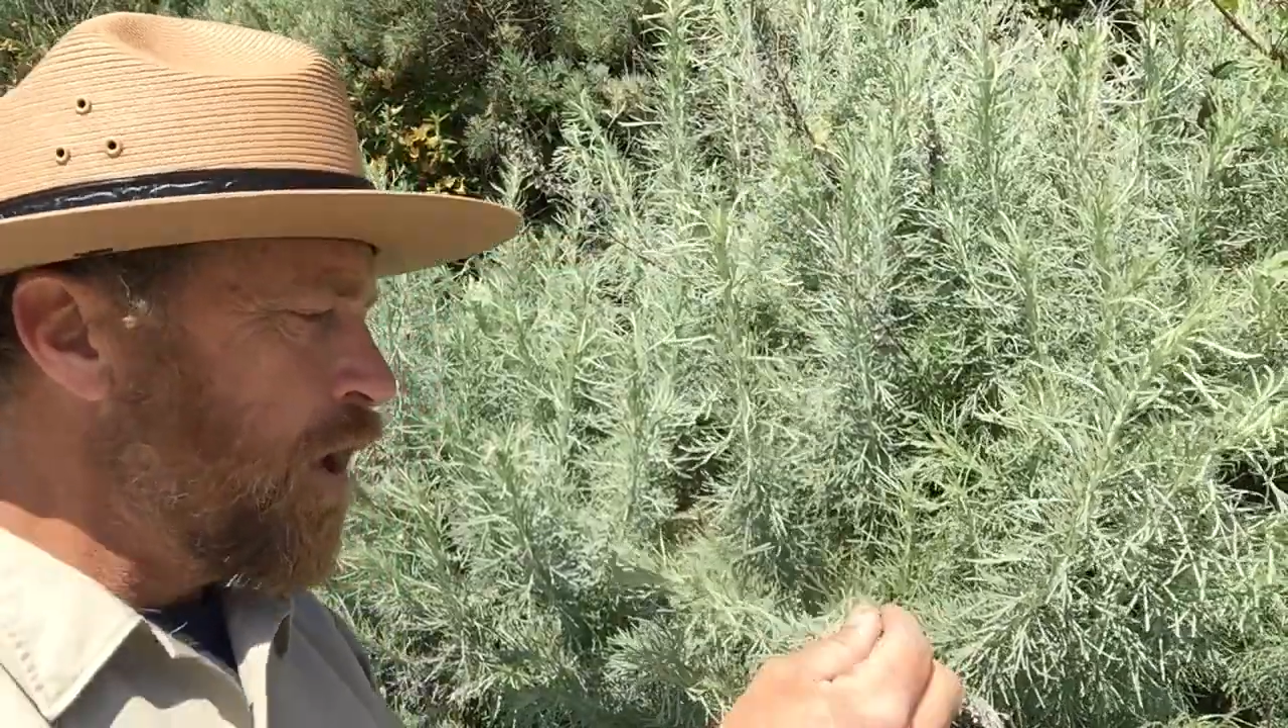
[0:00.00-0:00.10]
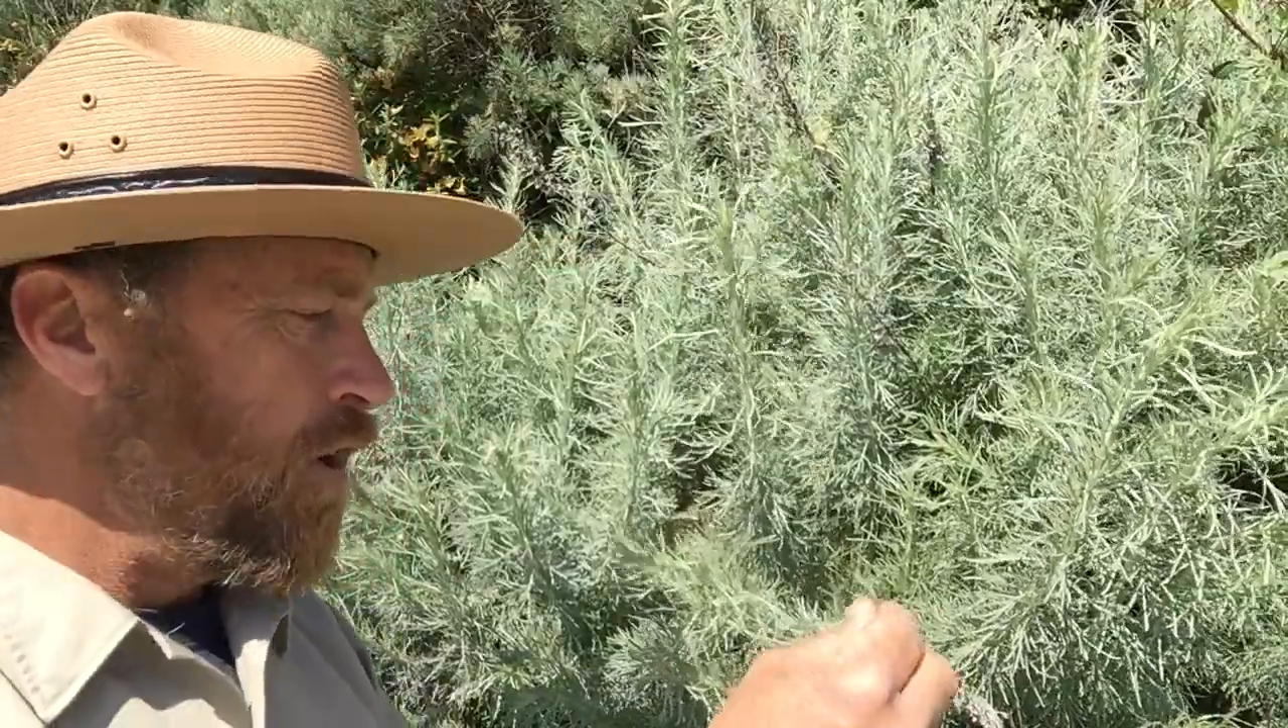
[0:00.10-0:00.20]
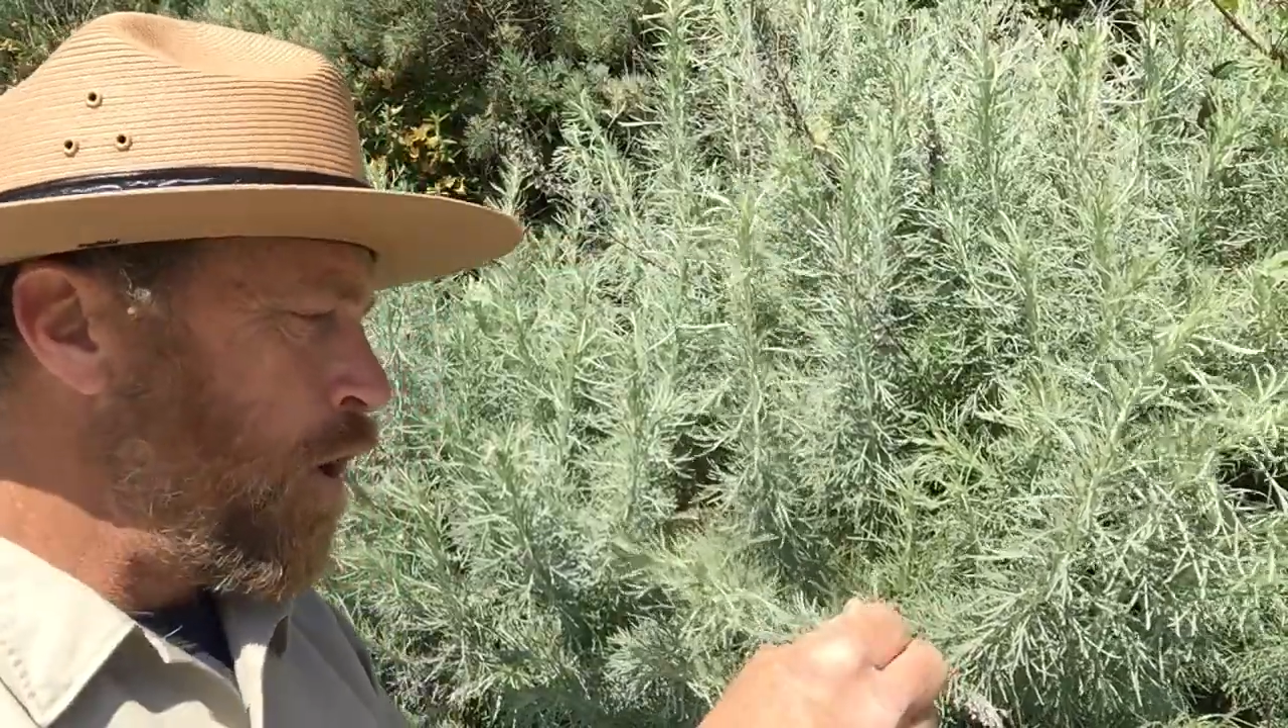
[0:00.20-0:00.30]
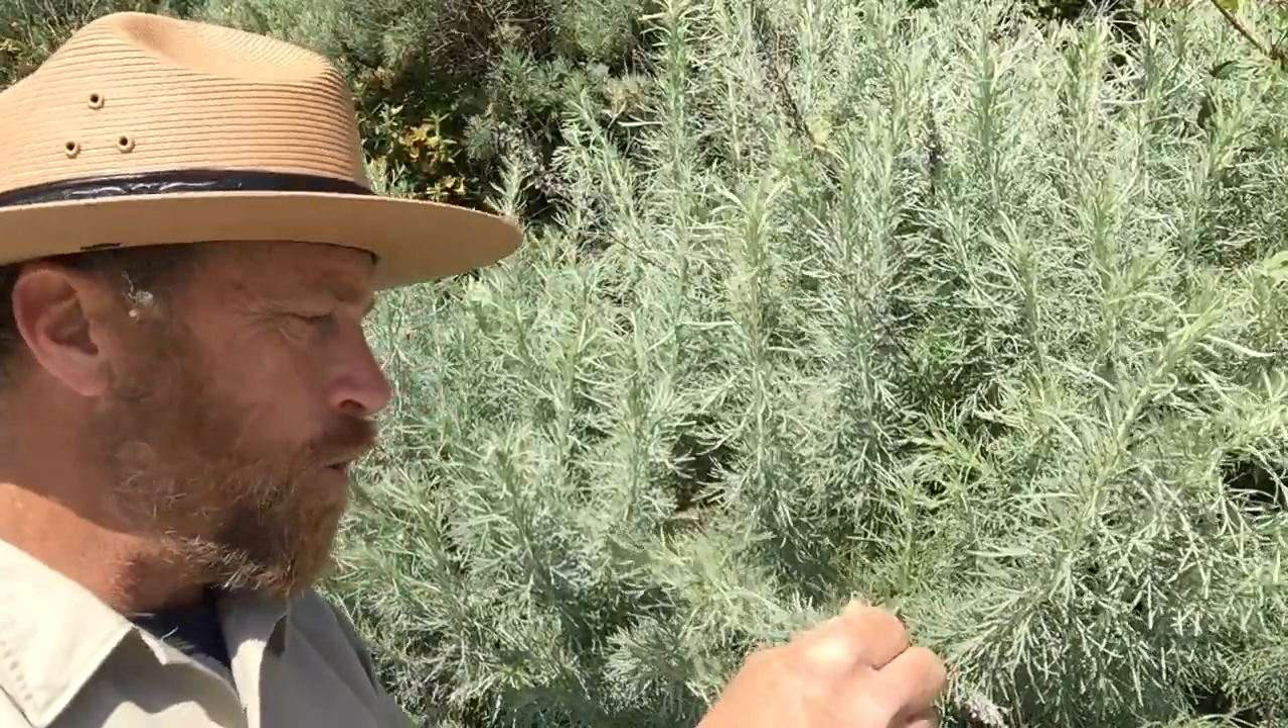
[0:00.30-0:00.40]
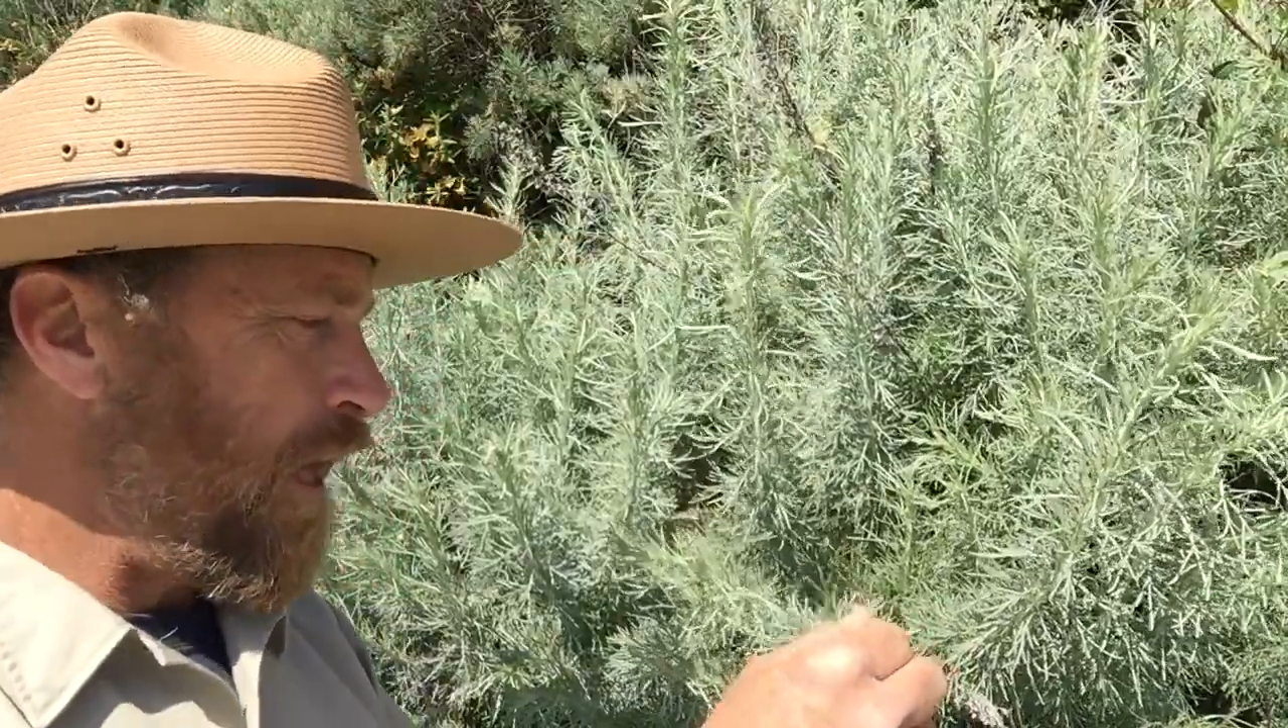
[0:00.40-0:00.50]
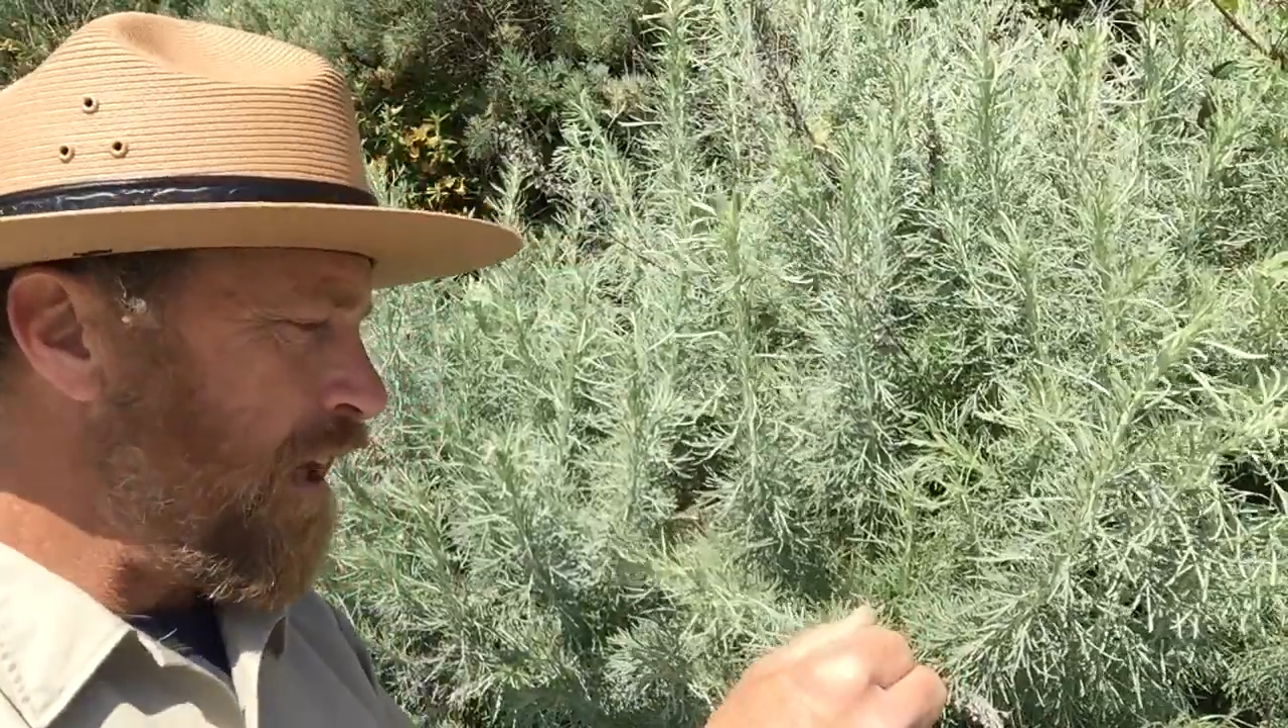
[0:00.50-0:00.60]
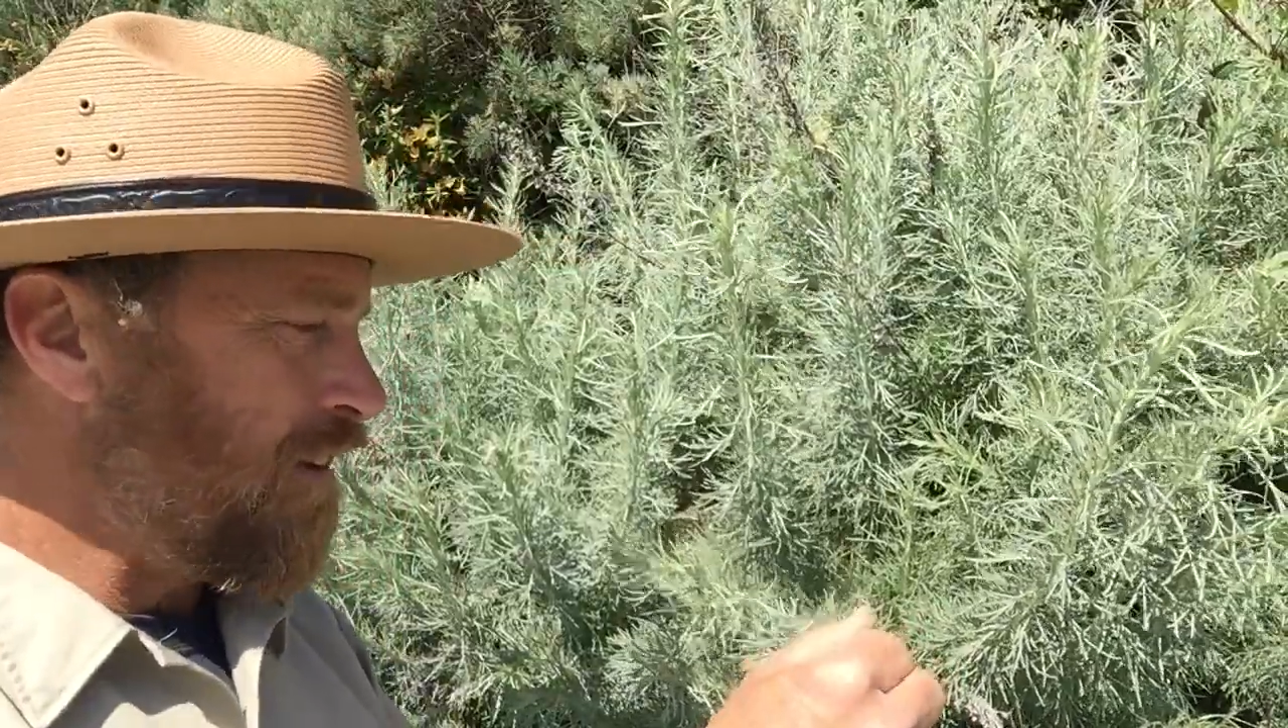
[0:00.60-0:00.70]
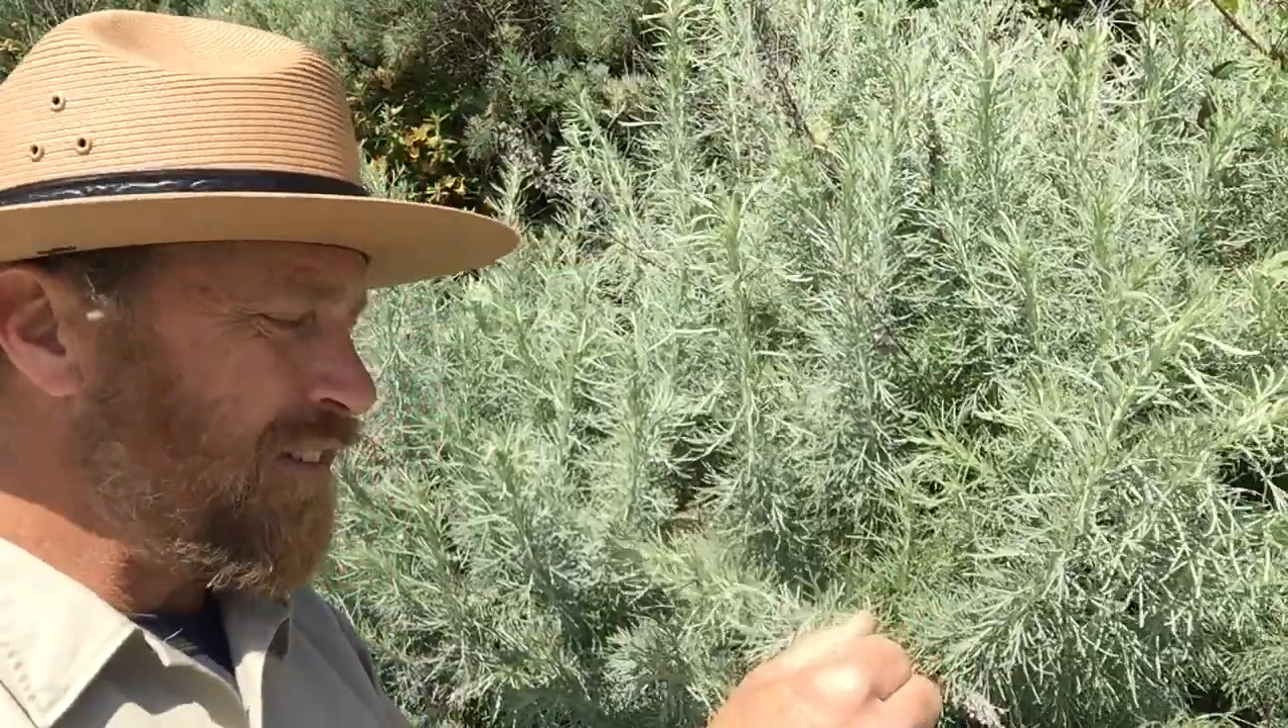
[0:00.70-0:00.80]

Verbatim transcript: know that